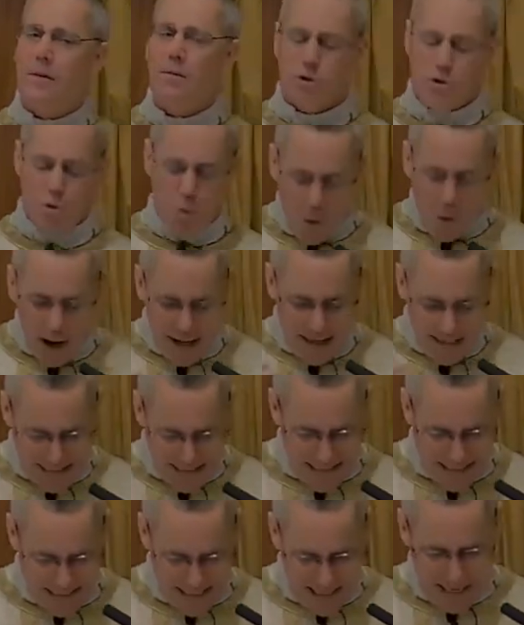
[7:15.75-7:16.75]
was
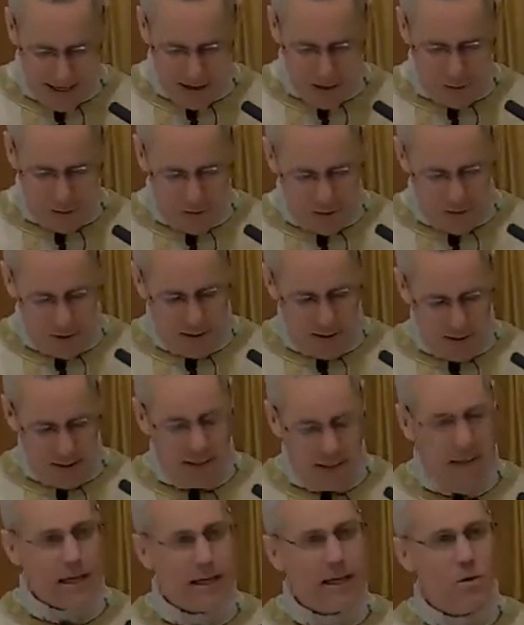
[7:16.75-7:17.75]
winding down,
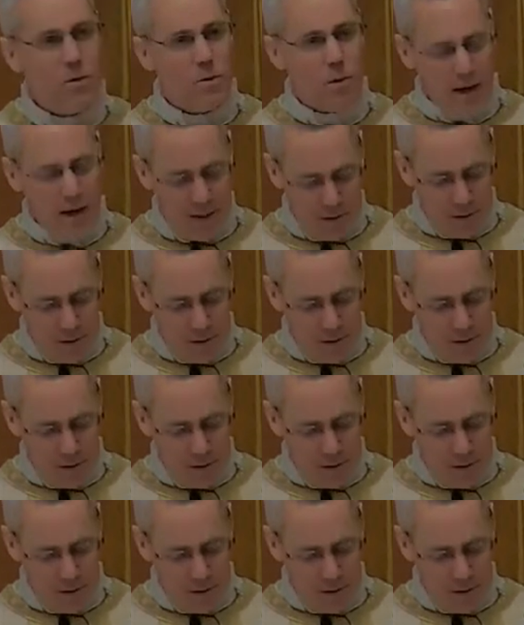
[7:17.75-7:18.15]
getting ready to